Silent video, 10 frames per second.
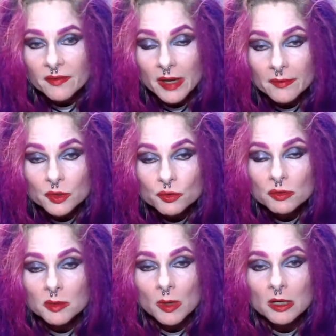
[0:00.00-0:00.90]
of having
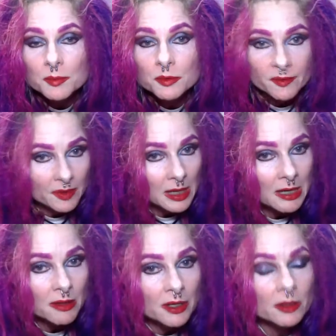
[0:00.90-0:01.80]
truly waterproof
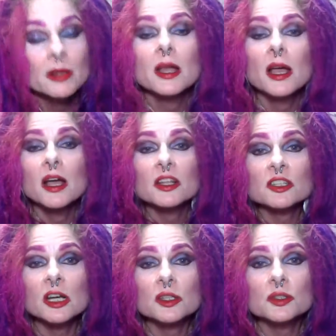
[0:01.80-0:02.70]
eyeliner.
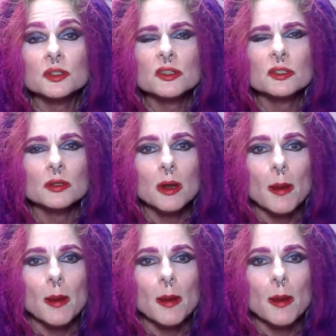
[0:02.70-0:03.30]
Talk to you soon.